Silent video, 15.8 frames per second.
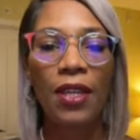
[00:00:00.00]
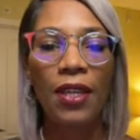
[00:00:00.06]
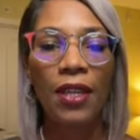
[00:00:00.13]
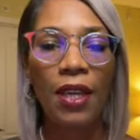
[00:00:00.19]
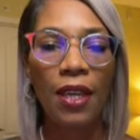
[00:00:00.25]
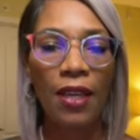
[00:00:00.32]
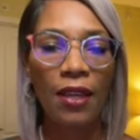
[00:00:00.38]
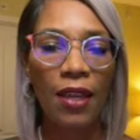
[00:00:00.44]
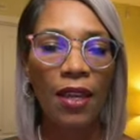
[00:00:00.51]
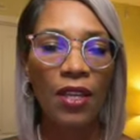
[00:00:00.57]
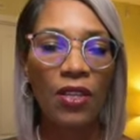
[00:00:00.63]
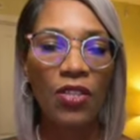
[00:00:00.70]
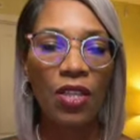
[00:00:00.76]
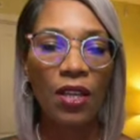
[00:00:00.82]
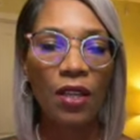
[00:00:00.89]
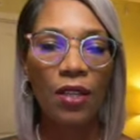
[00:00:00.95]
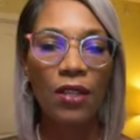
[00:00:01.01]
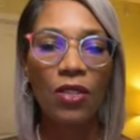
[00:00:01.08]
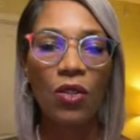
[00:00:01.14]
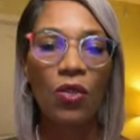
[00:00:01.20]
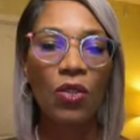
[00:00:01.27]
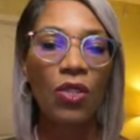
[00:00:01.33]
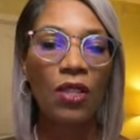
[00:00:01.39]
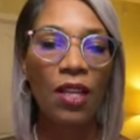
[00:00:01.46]
engage in
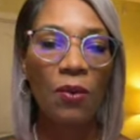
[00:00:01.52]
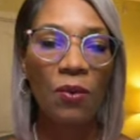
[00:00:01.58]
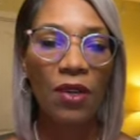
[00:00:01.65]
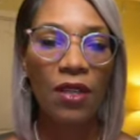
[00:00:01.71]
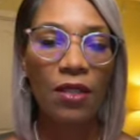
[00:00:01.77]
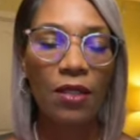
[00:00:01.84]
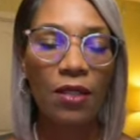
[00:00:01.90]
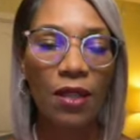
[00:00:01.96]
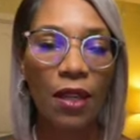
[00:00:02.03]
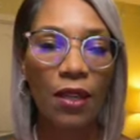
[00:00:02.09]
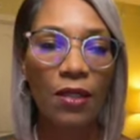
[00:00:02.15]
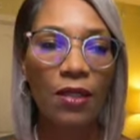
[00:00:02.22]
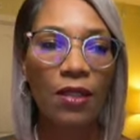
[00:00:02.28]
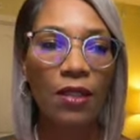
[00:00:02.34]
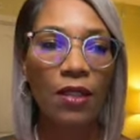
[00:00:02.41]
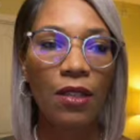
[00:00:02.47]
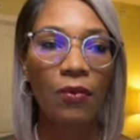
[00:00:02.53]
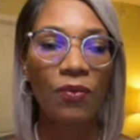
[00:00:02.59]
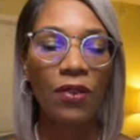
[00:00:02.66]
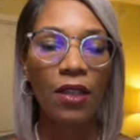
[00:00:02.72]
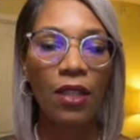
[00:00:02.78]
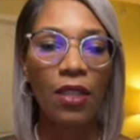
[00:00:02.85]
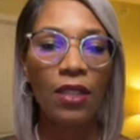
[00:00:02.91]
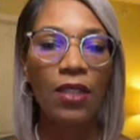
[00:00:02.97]
social networking sites.
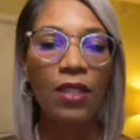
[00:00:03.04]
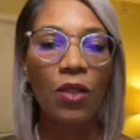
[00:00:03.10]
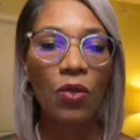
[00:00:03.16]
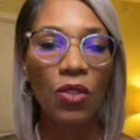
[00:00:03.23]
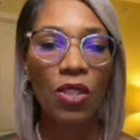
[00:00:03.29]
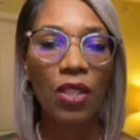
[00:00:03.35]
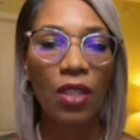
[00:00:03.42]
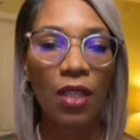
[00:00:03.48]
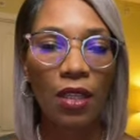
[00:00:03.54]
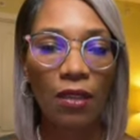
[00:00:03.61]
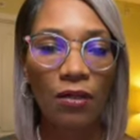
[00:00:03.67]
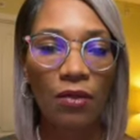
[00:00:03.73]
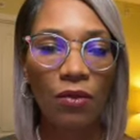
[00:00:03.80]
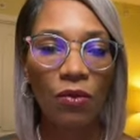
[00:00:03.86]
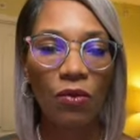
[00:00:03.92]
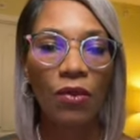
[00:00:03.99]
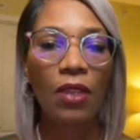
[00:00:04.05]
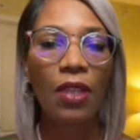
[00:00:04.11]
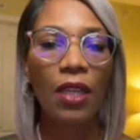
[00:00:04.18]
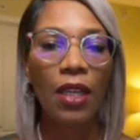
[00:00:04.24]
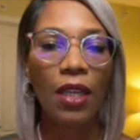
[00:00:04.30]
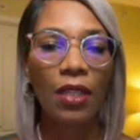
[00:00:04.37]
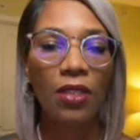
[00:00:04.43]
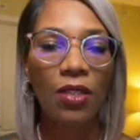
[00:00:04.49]
To
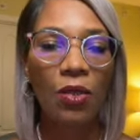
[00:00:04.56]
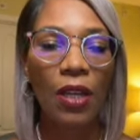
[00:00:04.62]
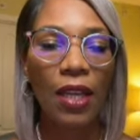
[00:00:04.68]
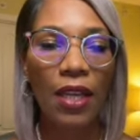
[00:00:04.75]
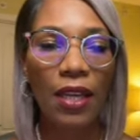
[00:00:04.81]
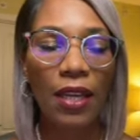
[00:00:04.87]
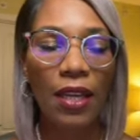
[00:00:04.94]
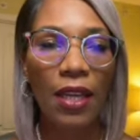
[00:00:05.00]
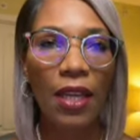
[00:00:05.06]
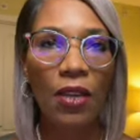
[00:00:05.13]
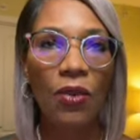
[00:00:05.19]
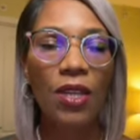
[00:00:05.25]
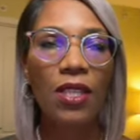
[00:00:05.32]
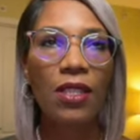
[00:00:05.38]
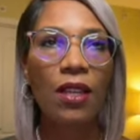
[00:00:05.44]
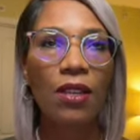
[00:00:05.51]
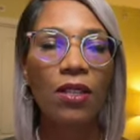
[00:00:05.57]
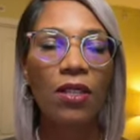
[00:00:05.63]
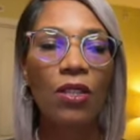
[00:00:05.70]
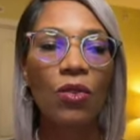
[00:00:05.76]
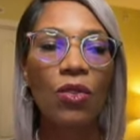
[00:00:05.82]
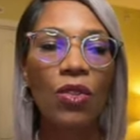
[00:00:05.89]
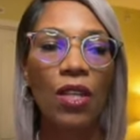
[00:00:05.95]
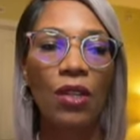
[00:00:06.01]
increase our
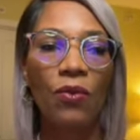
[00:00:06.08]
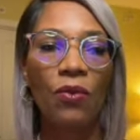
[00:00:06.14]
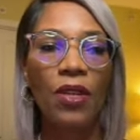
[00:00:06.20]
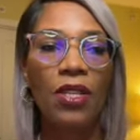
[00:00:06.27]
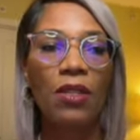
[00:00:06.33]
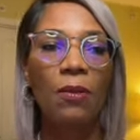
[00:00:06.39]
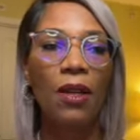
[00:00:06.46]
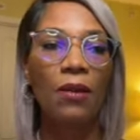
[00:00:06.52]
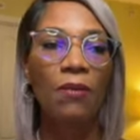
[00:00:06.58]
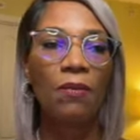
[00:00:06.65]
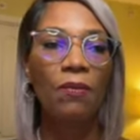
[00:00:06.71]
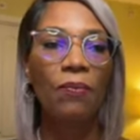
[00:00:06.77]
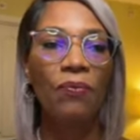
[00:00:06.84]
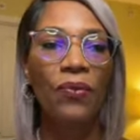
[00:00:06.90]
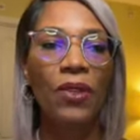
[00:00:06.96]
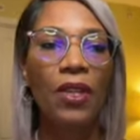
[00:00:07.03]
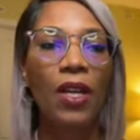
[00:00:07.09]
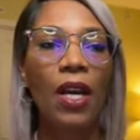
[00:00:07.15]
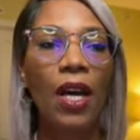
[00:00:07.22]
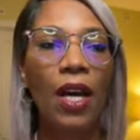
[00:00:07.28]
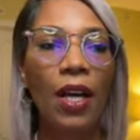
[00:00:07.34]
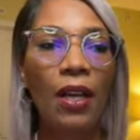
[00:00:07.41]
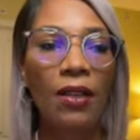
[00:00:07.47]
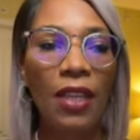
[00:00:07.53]
social enrichment. They